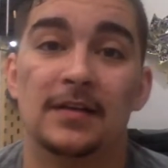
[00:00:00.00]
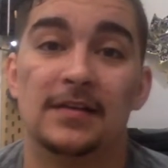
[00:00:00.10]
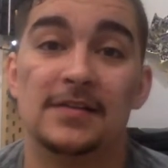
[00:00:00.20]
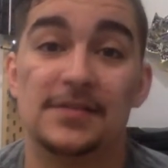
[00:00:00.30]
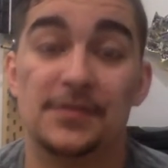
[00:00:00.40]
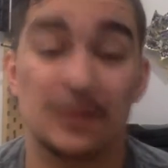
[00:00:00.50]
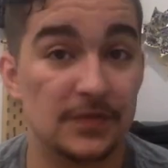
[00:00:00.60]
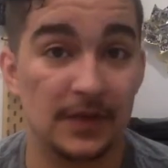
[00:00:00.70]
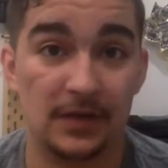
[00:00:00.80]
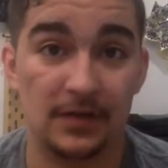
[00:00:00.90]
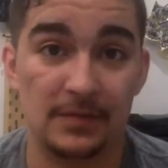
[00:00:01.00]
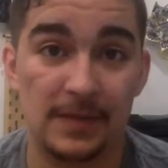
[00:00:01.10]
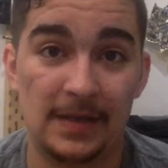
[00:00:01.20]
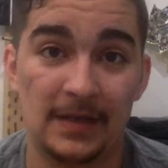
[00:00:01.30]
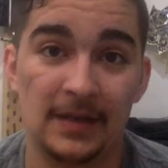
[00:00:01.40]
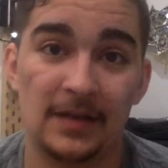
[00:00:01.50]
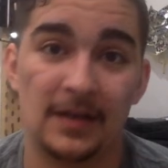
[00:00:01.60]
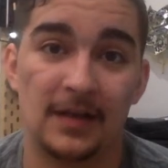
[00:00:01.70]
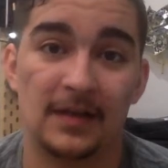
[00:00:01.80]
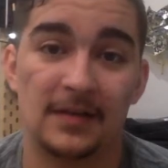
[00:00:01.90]
This is the first video I'm
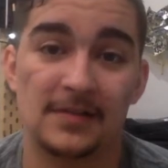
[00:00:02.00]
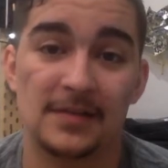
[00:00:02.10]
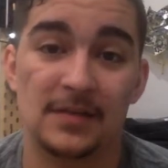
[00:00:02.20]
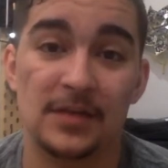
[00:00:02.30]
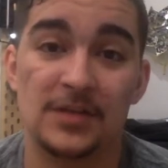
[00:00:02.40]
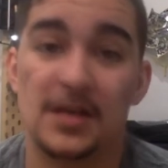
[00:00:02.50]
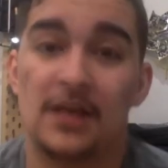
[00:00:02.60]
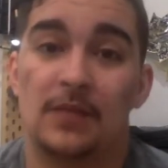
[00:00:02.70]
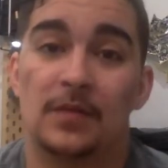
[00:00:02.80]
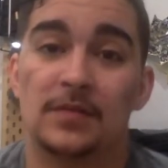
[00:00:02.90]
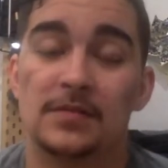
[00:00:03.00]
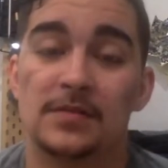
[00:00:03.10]
making, and it's going to be a chatty one,